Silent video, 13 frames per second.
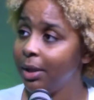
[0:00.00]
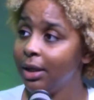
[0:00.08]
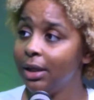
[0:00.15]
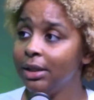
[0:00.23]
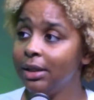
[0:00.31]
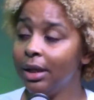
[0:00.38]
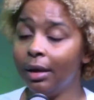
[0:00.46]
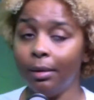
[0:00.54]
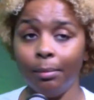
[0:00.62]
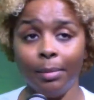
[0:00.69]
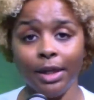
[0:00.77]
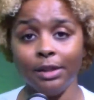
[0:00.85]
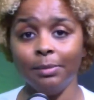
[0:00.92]
because
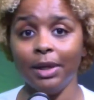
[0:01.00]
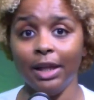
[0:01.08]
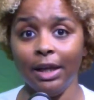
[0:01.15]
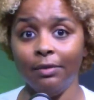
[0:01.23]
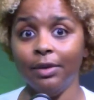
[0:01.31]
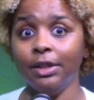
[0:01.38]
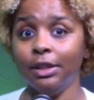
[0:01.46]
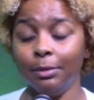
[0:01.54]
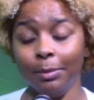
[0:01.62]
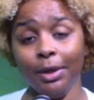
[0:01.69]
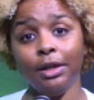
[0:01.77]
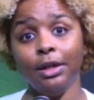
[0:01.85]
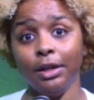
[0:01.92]
best believe it took
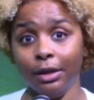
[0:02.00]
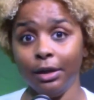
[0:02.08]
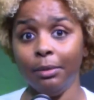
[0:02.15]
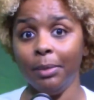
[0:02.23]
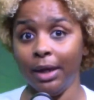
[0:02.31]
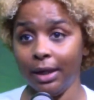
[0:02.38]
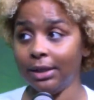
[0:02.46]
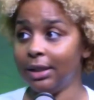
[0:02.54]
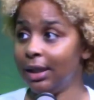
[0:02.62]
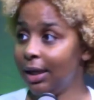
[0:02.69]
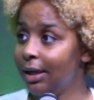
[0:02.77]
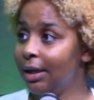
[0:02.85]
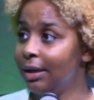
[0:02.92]
me a good little minute to
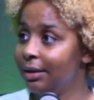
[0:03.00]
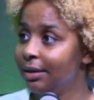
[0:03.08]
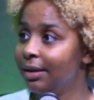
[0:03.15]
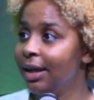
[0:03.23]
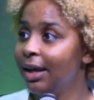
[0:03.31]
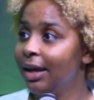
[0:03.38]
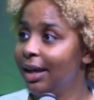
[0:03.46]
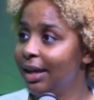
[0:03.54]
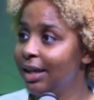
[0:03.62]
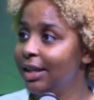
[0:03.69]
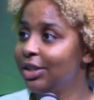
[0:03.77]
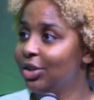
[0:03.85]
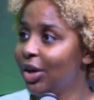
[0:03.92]
get here
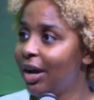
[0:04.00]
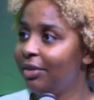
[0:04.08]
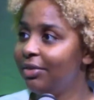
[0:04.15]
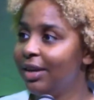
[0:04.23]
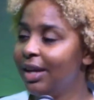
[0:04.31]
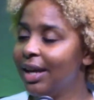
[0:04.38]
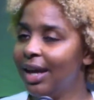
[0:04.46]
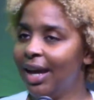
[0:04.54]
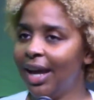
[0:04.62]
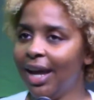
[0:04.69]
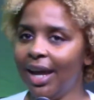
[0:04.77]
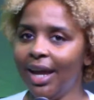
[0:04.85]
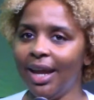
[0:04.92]
this traffic.
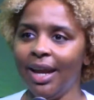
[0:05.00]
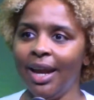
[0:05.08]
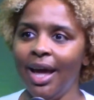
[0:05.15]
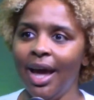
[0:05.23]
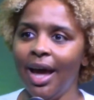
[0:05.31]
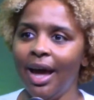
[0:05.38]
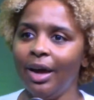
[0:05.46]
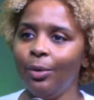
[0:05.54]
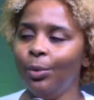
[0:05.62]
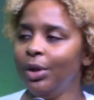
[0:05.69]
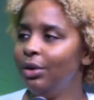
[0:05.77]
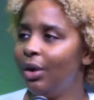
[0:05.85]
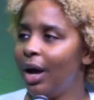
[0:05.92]
And
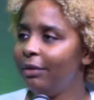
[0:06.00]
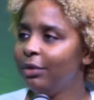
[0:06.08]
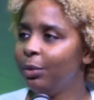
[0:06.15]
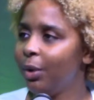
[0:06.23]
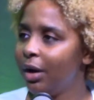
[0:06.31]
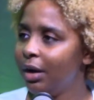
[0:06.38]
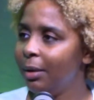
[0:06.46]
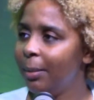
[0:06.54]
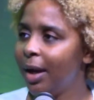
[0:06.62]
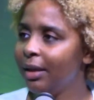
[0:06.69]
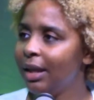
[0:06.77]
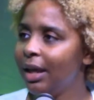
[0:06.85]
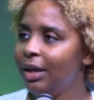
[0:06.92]
when you don't have to worry
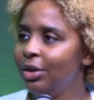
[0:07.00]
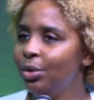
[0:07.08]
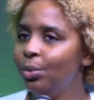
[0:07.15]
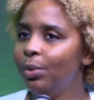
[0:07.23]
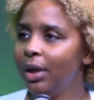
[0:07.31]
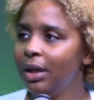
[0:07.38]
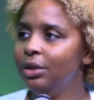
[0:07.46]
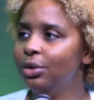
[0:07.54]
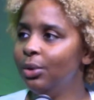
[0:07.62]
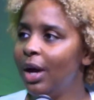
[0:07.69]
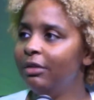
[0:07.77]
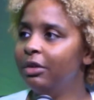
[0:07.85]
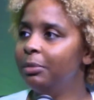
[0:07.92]
about that, you really do
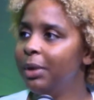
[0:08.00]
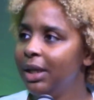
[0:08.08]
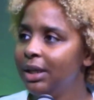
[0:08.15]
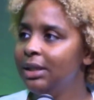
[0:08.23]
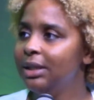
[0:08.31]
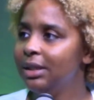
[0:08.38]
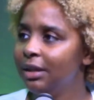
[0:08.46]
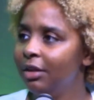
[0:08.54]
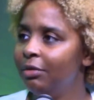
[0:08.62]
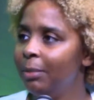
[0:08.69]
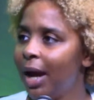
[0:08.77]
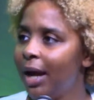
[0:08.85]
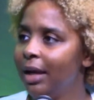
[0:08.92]
have a peace of
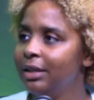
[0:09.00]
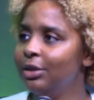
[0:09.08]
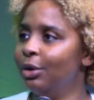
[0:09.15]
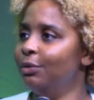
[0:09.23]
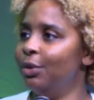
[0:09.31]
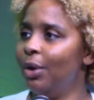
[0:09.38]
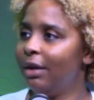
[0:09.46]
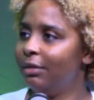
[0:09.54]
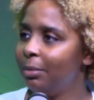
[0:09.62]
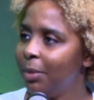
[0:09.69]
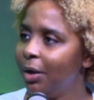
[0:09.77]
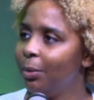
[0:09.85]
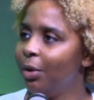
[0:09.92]
mind. So if you have to
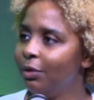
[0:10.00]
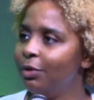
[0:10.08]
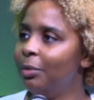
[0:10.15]
be at work